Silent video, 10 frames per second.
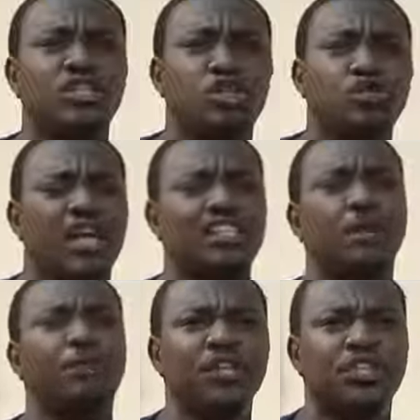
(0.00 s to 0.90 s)
you look like
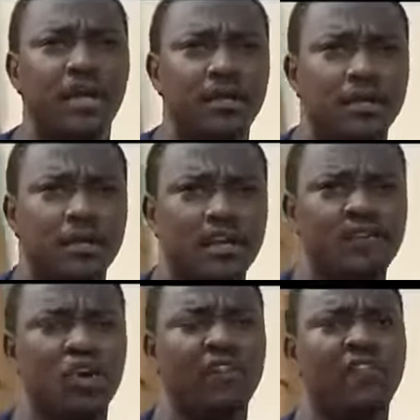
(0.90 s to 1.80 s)
some preacher.
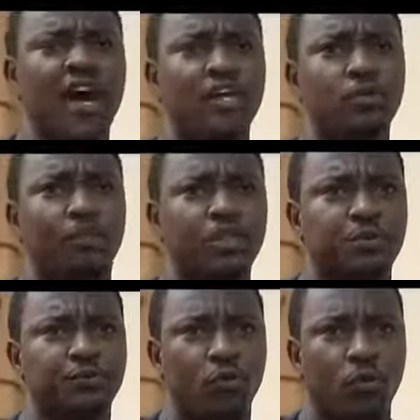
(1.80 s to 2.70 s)
Even though I've never heard you
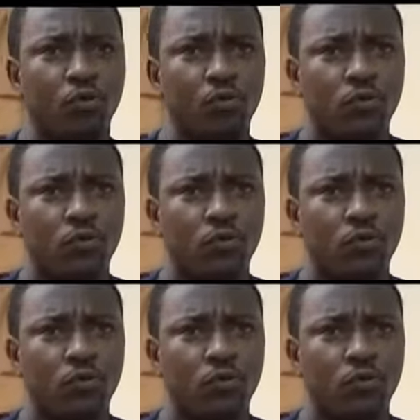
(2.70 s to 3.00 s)
preach before.